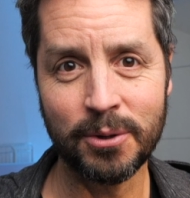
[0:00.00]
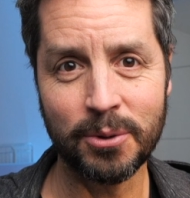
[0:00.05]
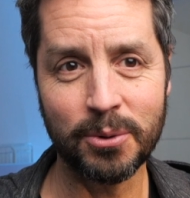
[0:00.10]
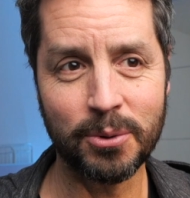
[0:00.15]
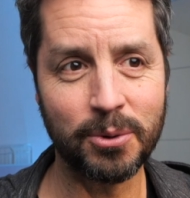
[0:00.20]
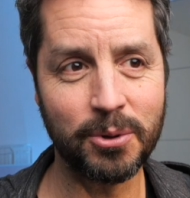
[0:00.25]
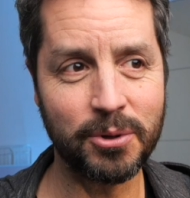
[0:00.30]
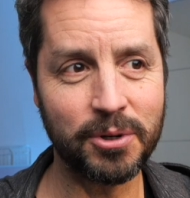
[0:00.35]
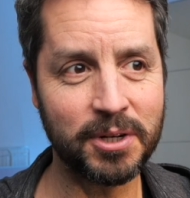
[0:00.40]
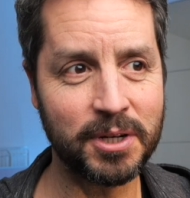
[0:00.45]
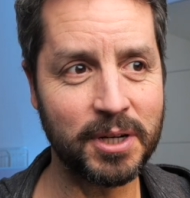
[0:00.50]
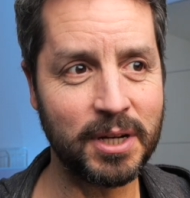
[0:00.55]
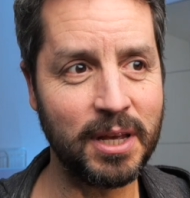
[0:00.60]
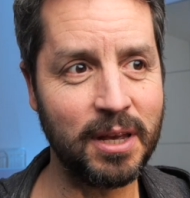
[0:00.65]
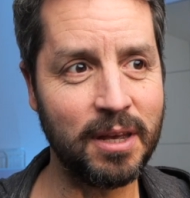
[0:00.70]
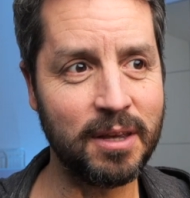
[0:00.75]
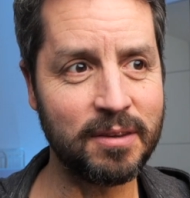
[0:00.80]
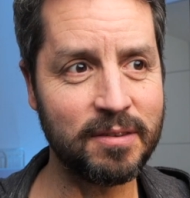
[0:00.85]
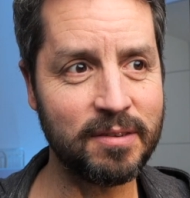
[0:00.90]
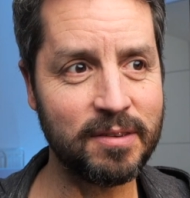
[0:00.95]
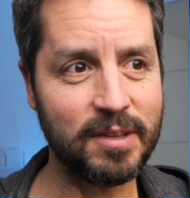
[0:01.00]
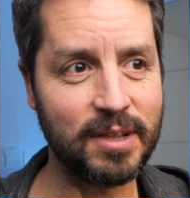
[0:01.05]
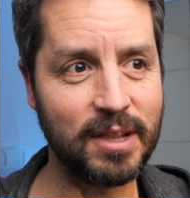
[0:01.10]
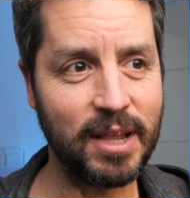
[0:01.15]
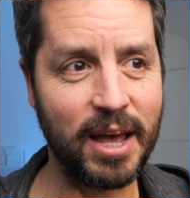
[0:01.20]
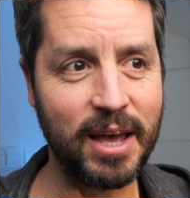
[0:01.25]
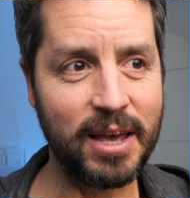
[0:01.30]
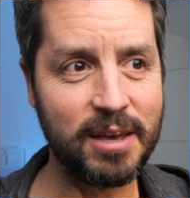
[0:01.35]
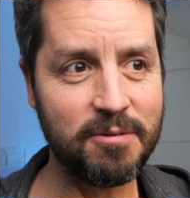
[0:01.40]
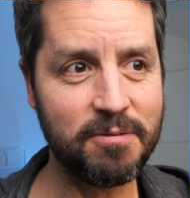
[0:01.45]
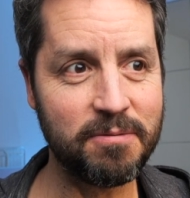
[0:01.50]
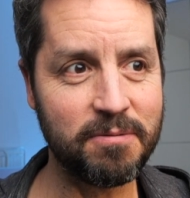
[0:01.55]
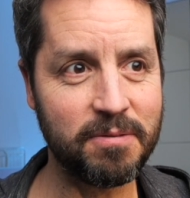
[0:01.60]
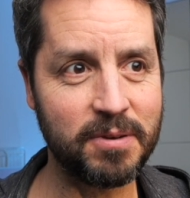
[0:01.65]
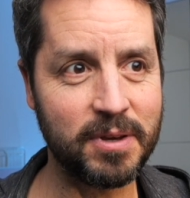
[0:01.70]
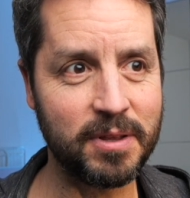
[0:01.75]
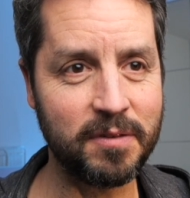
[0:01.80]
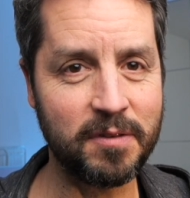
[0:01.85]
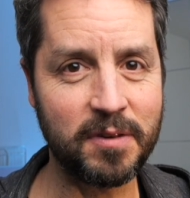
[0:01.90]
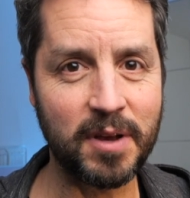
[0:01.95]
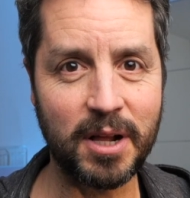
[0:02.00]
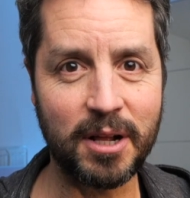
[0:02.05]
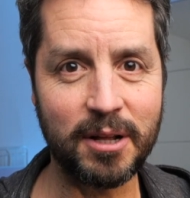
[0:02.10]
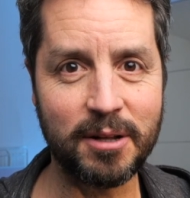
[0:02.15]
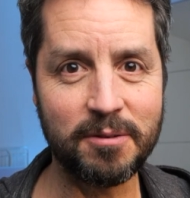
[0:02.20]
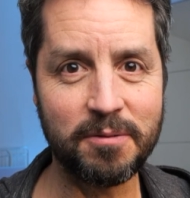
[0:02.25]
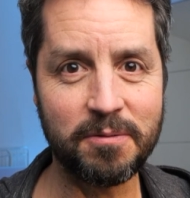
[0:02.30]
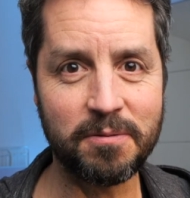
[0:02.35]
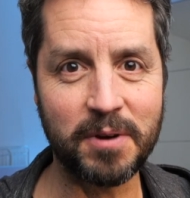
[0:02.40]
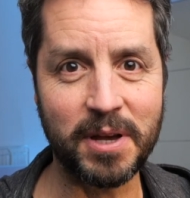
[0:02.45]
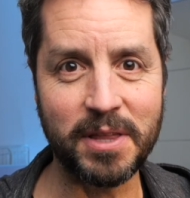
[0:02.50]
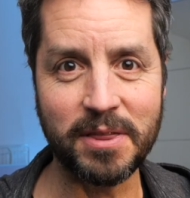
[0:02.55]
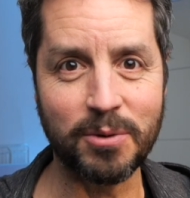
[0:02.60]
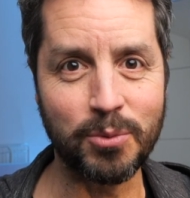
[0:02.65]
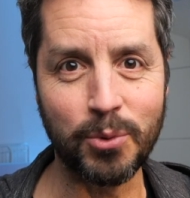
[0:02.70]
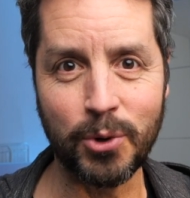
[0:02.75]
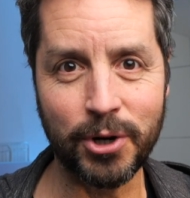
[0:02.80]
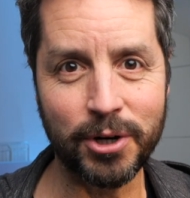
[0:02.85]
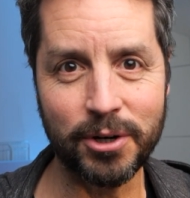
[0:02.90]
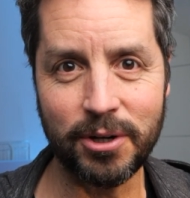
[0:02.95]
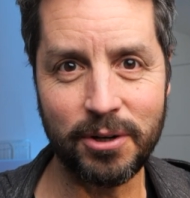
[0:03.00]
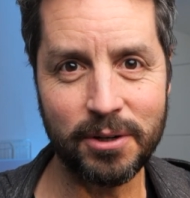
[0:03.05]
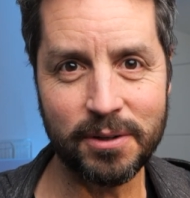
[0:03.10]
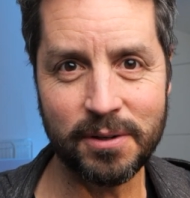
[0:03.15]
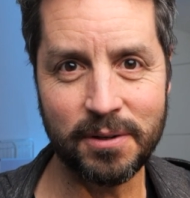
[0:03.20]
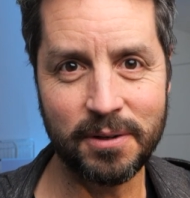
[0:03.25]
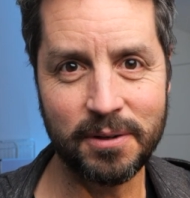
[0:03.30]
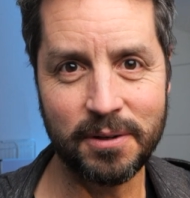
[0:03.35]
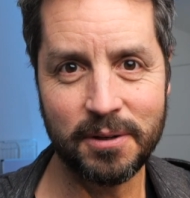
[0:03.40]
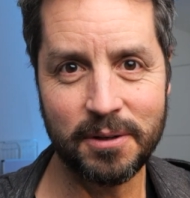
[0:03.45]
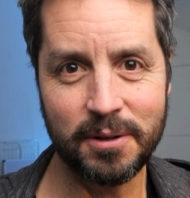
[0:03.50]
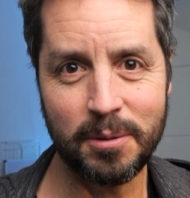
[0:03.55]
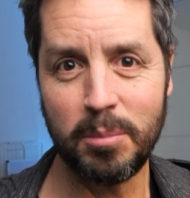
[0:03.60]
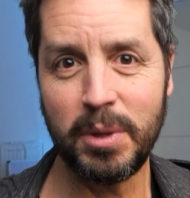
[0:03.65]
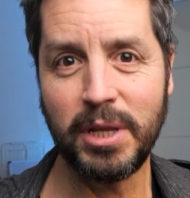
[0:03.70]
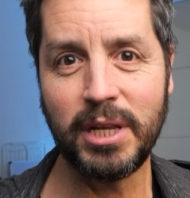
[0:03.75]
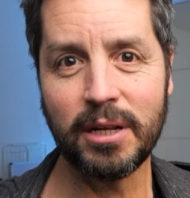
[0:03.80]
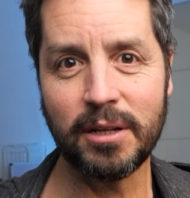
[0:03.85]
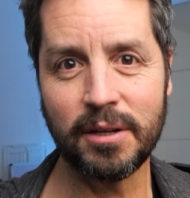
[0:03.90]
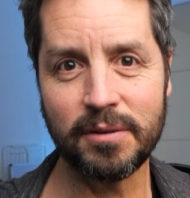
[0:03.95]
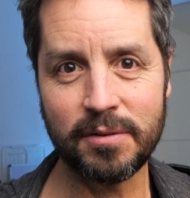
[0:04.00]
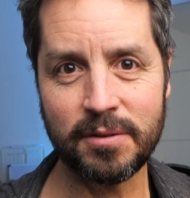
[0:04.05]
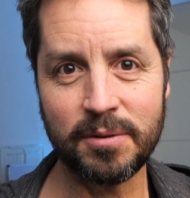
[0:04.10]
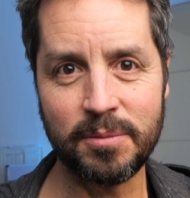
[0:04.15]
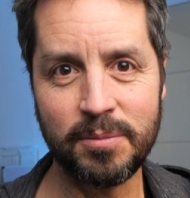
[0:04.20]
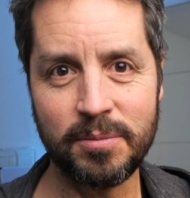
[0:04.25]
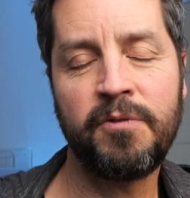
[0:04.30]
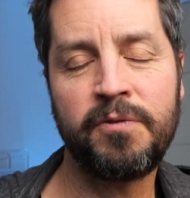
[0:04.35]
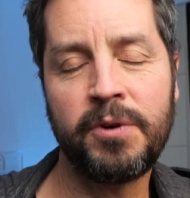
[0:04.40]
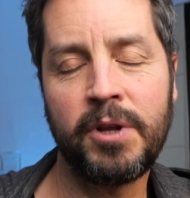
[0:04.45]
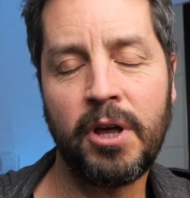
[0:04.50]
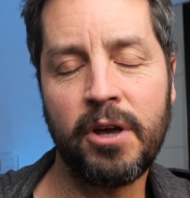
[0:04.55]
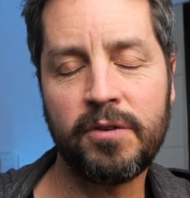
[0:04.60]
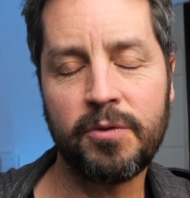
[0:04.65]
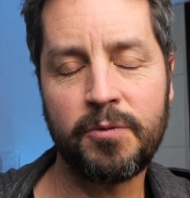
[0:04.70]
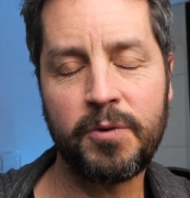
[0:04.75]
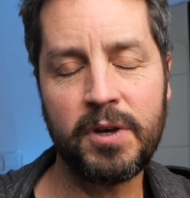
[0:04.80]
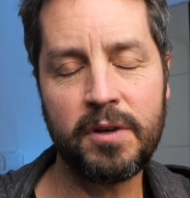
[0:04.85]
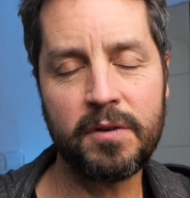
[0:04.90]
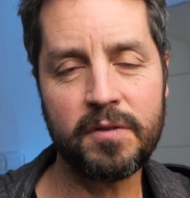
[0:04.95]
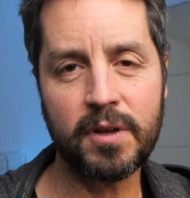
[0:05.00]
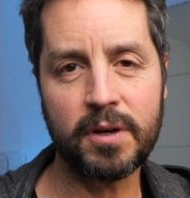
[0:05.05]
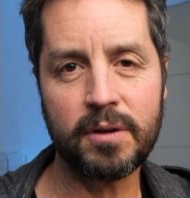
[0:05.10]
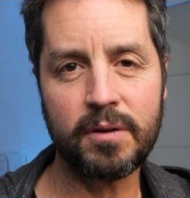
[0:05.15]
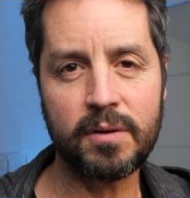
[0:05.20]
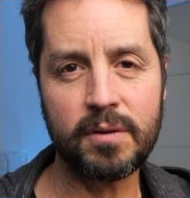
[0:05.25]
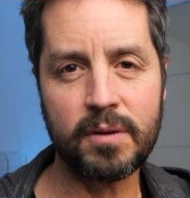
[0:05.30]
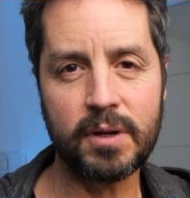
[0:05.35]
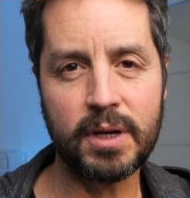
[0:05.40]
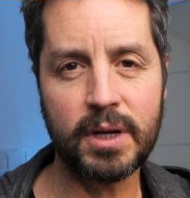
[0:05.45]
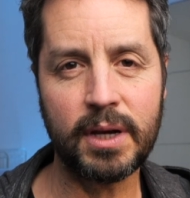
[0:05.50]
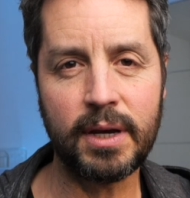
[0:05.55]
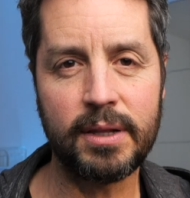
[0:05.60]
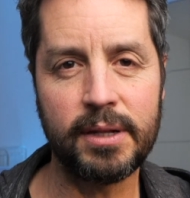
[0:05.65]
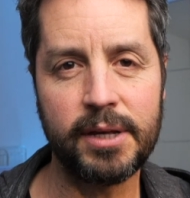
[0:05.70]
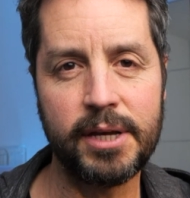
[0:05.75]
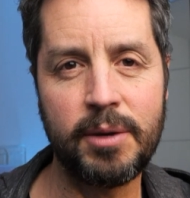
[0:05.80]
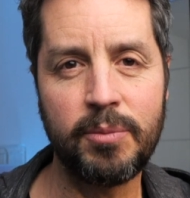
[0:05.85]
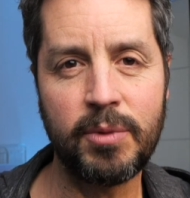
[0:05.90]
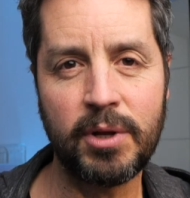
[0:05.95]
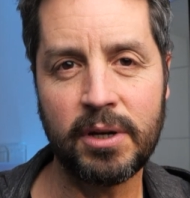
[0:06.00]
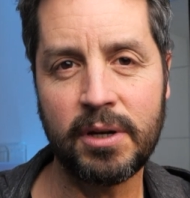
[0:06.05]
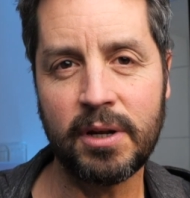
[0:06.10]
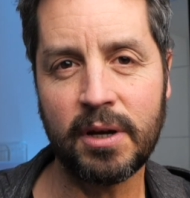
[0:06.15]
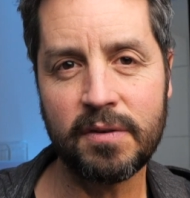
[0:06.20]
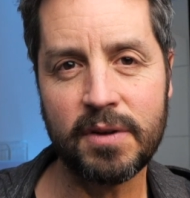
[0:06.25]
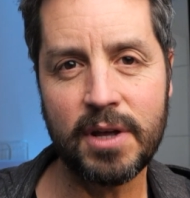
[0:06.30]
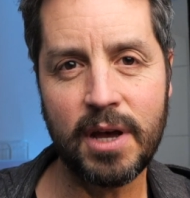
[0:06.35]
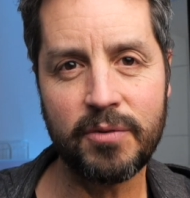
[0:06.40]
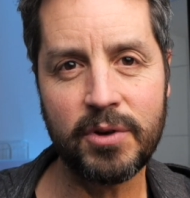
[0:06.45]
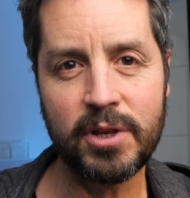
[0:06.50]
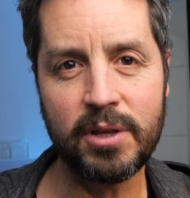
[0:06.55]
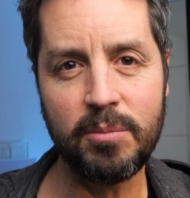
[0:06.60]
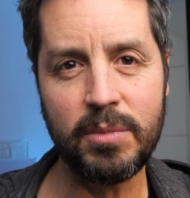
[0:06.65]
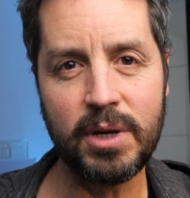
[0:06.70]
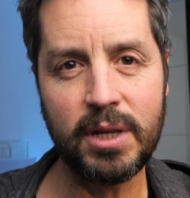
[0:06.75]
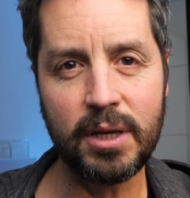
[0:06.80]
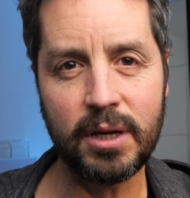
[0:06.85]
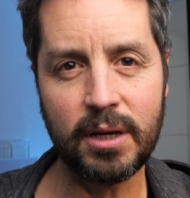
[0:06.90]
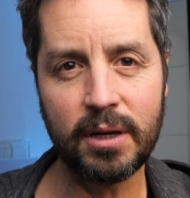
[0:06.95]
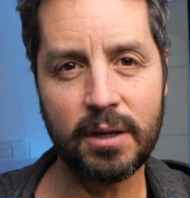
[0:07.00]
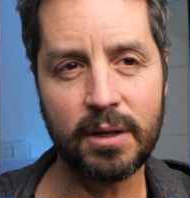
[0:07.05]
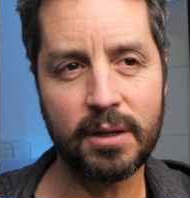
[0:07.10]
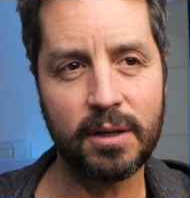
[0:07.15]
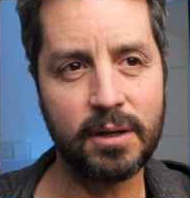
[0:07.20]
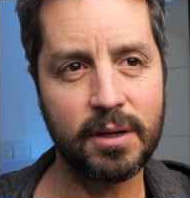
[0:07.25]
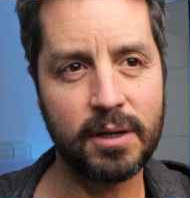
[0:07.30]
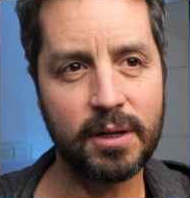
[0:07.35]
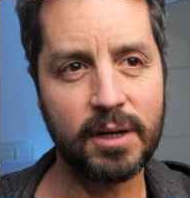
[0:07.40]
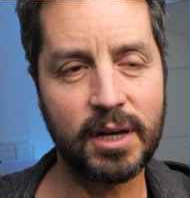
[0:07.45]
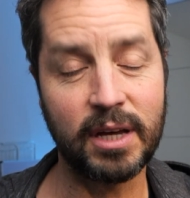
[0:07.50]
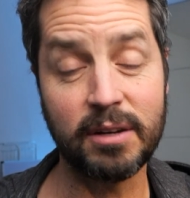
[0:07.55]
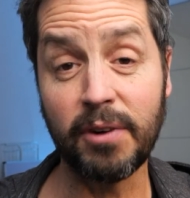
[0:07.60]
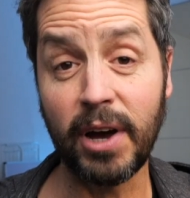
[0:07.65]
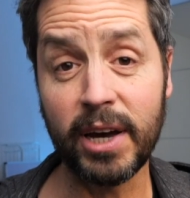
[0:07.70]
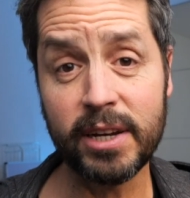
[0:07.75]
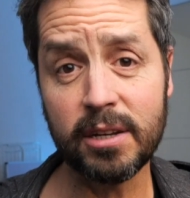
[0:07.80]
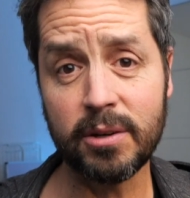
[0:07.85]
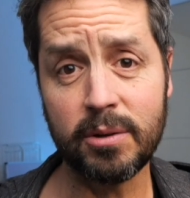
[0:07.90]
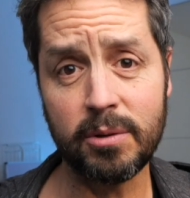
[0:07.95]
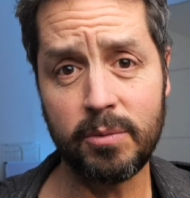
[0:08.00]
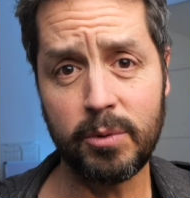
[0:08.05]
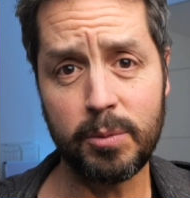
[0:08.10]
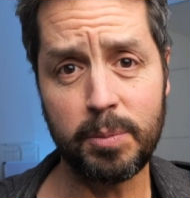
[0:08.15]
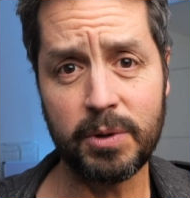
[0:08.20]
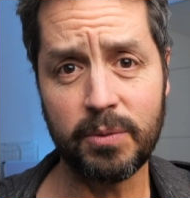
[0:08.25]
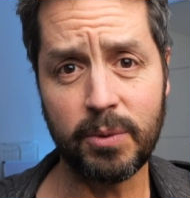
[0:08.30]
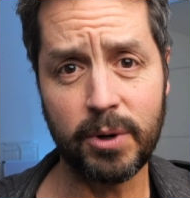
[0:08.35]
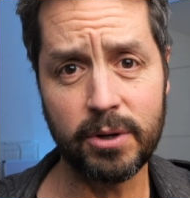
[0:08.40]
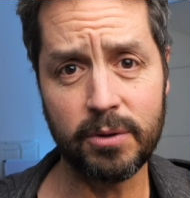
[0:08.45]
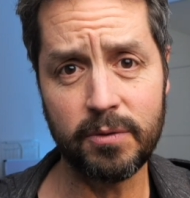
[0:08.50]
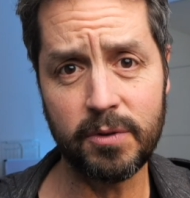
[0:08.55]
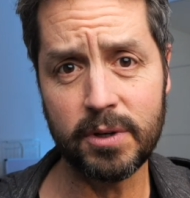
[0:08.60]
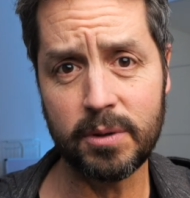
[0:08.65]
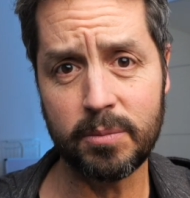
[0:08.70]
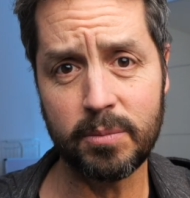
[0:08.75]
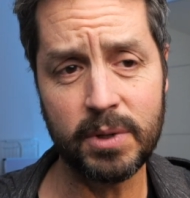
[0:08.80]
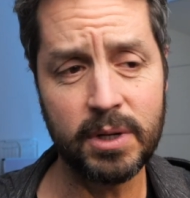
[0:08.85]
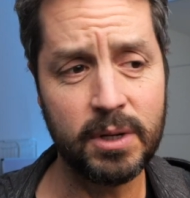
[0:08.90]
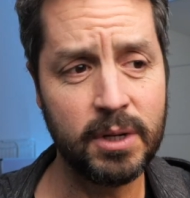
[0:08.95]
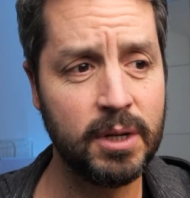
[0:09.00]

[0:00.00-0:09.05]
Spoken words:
Or is life itself and the world meaningless? Philosophies that claim that it doesn't have any meaning, Advaita would be one of them.